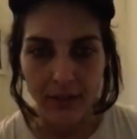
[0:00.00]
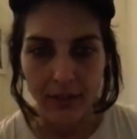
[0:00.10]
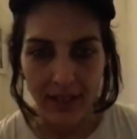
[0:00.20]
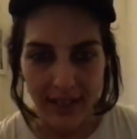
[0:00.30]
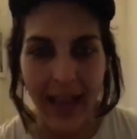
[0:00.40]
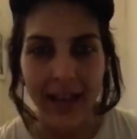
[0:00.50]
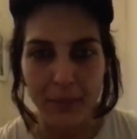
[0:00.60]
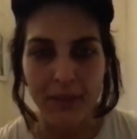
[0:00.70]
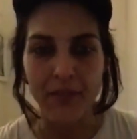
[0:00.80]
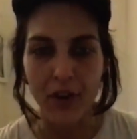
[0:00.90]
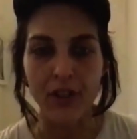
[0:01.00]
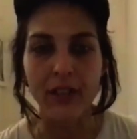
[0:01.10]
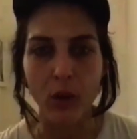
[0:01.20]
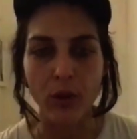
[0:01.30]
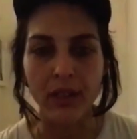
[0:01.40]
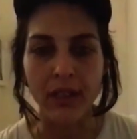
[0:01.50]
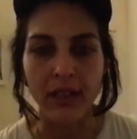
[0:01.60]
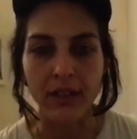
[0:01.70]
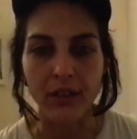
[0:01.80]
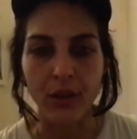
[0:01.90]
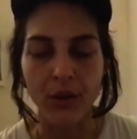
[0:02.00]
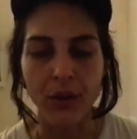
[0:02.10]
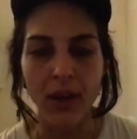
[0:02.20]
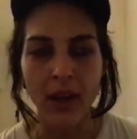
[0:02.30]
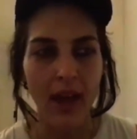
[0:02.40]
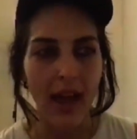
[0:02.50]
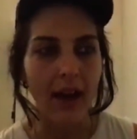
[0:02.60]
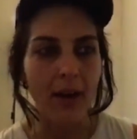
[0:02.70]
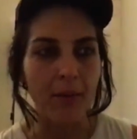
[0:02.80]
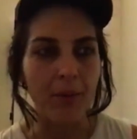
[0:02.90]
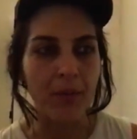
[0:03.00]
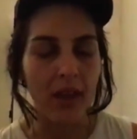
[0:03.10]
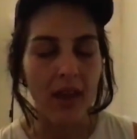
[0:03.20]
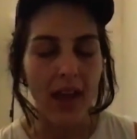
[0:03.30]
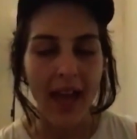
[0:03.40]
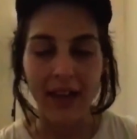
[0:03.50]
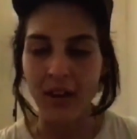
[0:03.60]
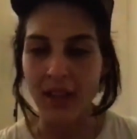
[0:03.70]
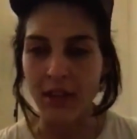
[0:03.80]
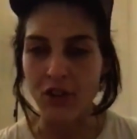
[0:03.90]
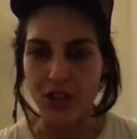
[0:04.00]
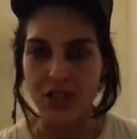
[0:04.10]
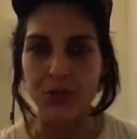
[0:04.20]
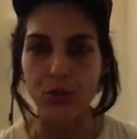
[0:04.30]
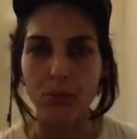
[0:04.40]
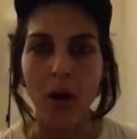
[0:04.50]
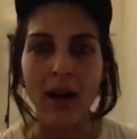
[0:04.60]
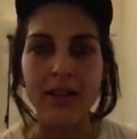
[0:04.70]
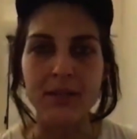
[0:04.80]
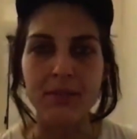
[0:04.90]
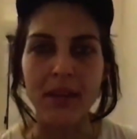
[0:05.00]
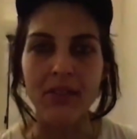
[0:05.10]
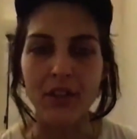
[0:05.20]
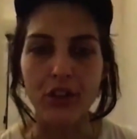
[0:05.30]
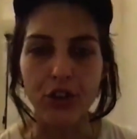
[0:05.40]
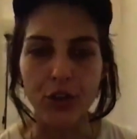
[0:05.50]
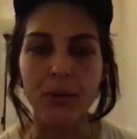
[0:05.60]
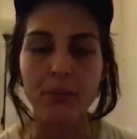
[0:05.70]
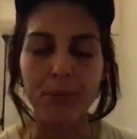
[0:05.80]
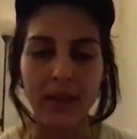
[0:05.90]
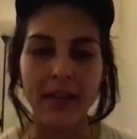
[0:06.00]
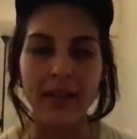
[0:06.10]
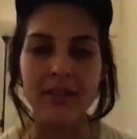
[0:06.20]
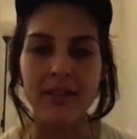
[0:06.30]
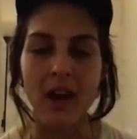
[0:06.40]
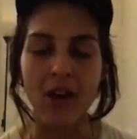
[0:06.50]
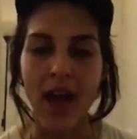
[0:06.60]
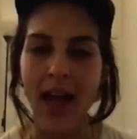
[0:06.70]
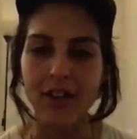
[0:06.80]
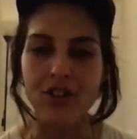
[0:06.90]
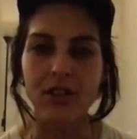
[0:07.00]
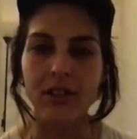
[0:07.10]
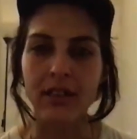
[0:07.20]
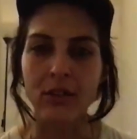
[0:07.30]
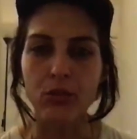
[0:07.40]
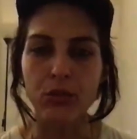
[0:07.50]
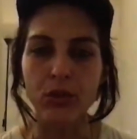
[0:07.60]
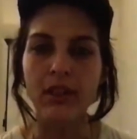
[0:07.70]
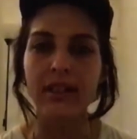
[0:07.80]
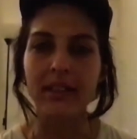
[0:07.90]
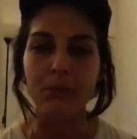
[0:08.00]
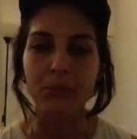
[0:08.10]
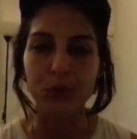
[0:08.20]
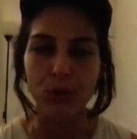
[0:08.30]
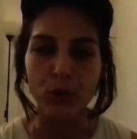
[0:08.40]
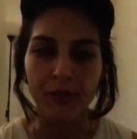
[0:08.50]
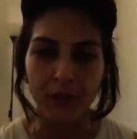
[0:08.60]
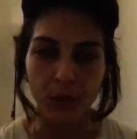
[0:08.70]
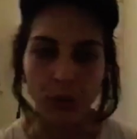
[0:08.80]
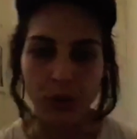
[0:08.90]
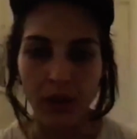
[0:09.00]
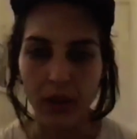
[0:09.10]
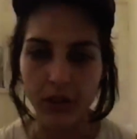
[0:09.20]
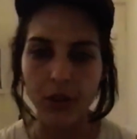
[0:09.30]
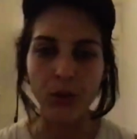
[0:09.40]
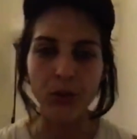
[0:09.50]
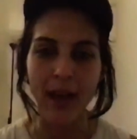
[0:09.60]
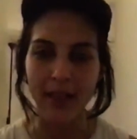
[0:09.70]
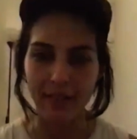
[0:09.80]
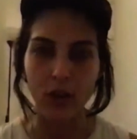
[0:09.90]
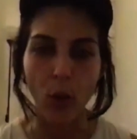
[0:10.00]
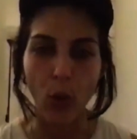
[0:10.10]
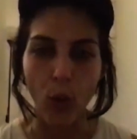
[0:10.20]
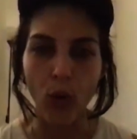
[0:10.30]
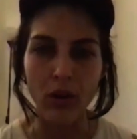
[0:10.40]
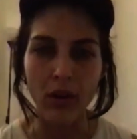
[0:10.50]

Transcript: It can be very lonely, you know. Um, And it just reminded me that human beings are actually really beautiful, you know, at the core.